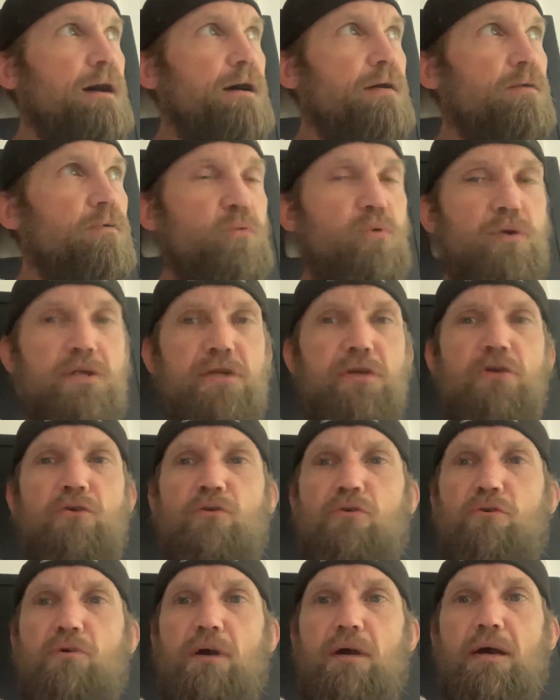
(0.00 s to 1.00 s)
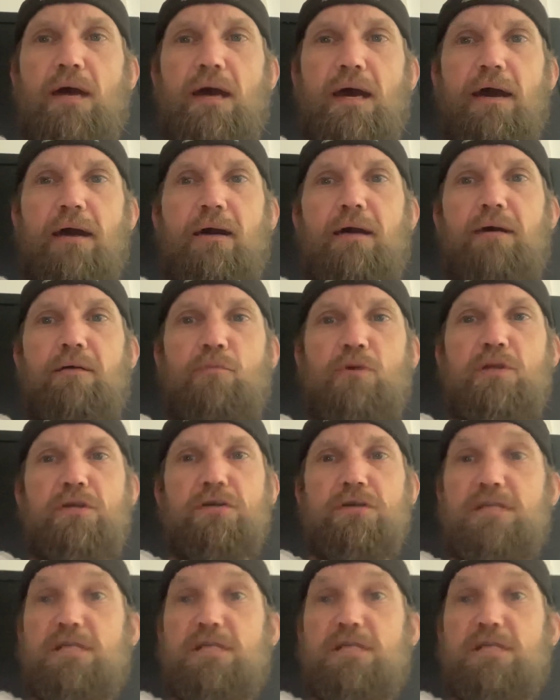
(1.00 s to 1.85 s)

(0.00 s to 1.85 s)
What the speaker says: would your